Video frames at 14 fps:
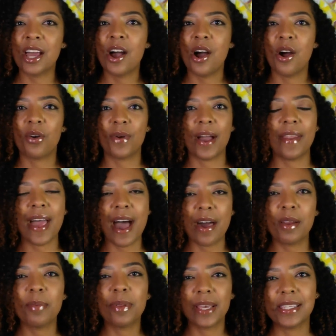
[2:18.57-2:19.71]
around how
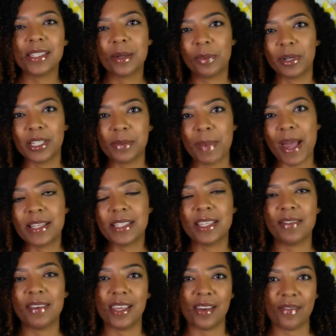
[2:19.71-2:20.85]
to place the
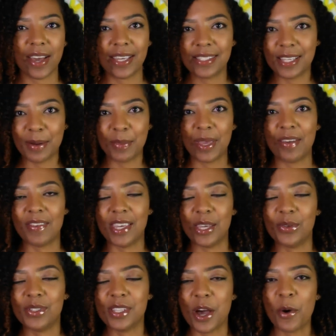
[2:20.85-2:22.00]
perspective in the advice that I'm giving
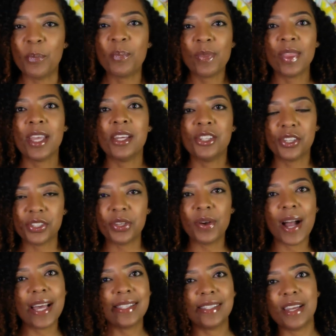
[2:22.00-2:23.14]
you. So just so you
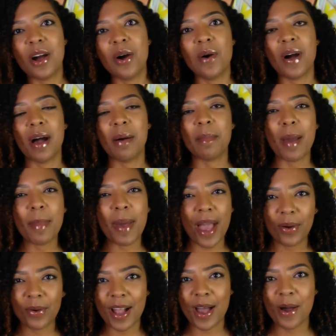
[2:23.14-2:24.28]
guys know, my
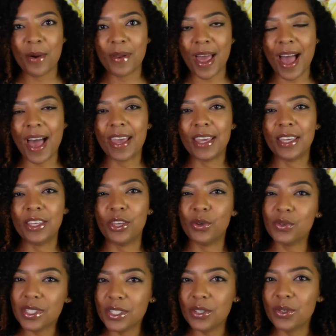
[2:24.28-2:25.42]
background,
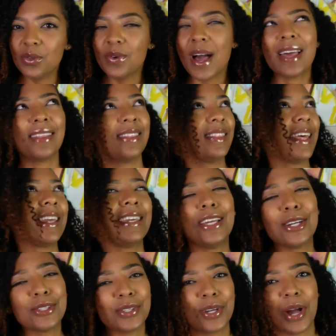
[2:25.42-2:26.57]

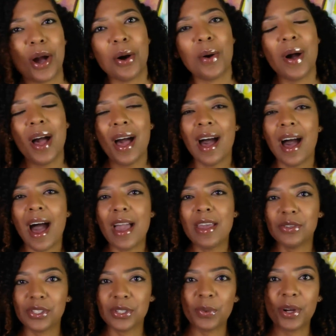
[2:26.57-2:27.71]
years ago, I
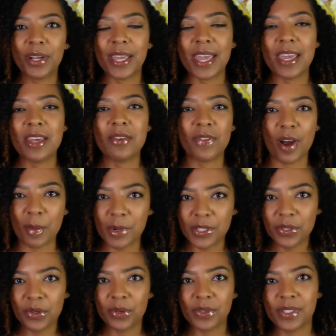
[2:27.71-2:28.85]
used to work in
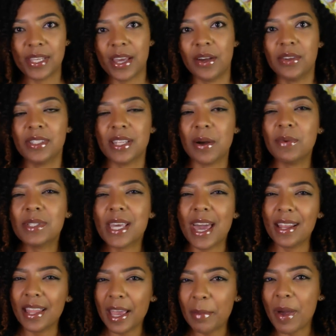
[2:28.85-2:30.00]
pharmaceutical sales. So that was kind
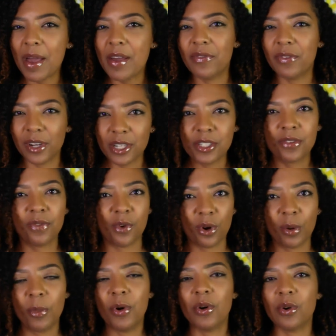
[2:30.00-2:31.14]
of like my first
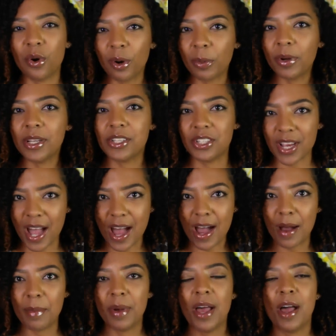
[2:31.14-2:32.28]
formal corporate
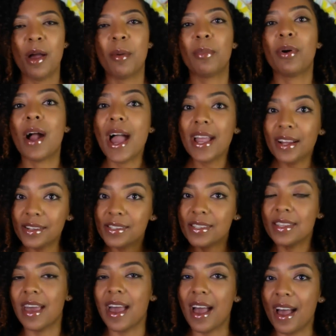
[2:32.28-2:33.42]
job. Prior to
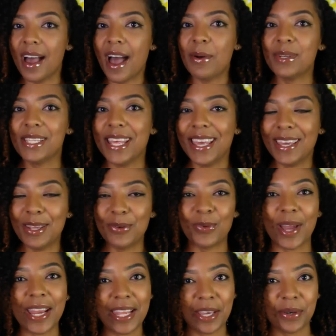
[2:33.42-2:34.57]
that, I was in
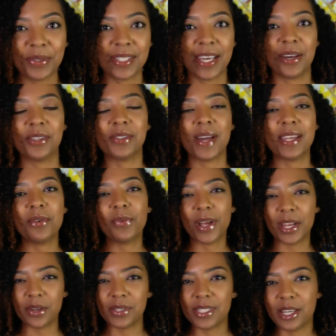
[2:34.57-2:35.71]
radio sales. So I did
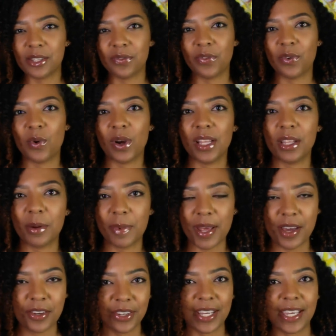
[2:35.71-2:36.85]
radio sales for a little bit
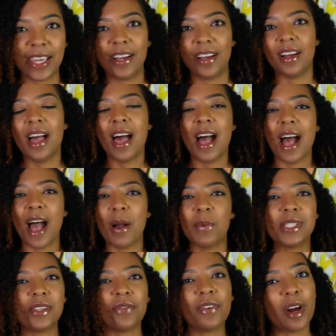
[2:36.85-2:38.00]
under a year. I
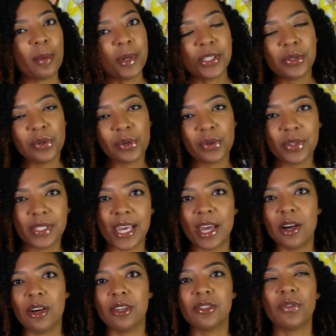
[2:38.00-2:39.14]
was in pharmaceutical
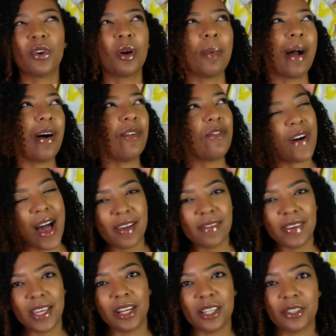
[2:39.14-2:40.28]
sales for about 5
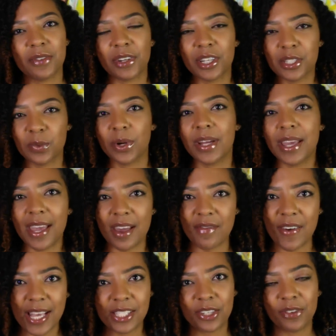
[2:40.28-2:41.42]
years, first working at
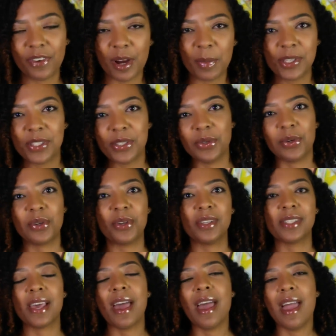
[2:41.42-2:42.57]
Pfizer
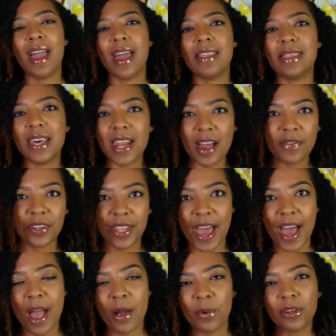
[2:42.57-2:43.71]
Pharmaceuticals. And then after
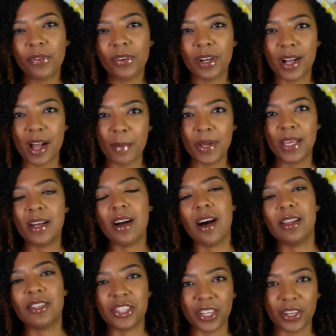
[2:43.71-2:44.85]
that, I worked for a company
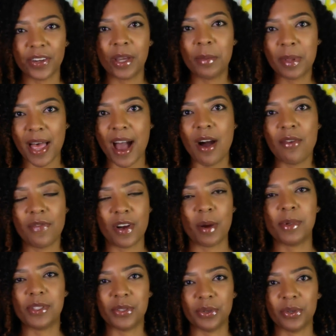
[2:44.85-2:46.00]
called Shearing Plow
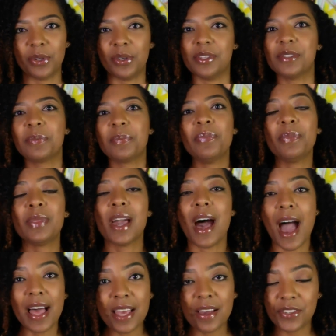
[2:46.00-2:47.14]
Pharmaceuticals.
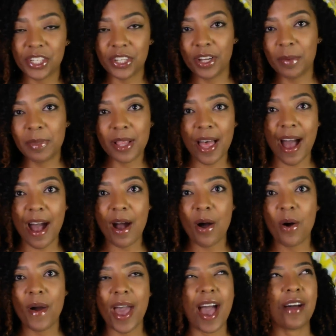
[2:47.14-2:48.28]
I left Shearing
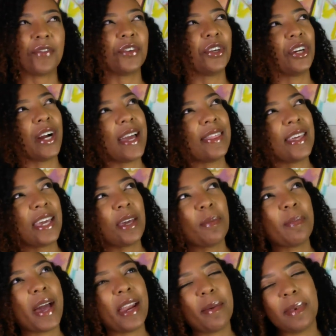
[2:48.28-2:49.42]
Plow after, I think it
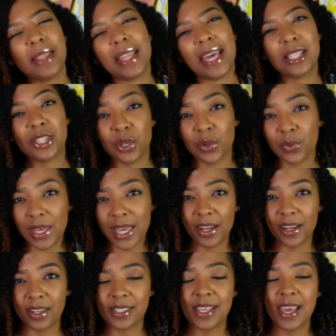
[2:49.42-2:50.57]
might have been like 2
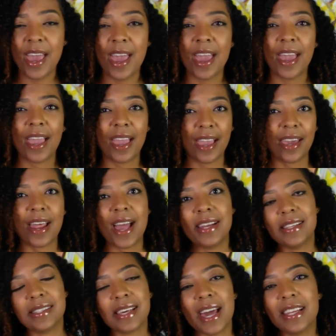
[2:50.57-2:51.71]
years, and I
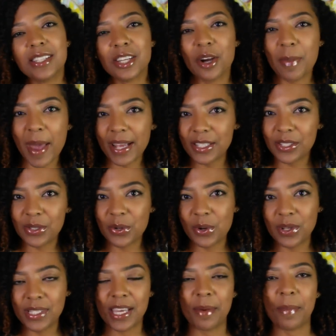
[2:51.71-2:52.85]
decided to go back to
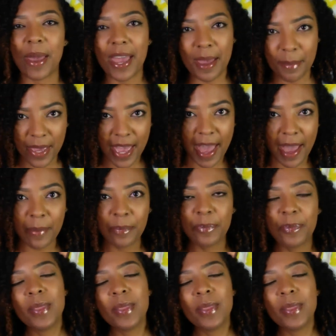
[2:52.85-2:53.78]
school to get my MBA.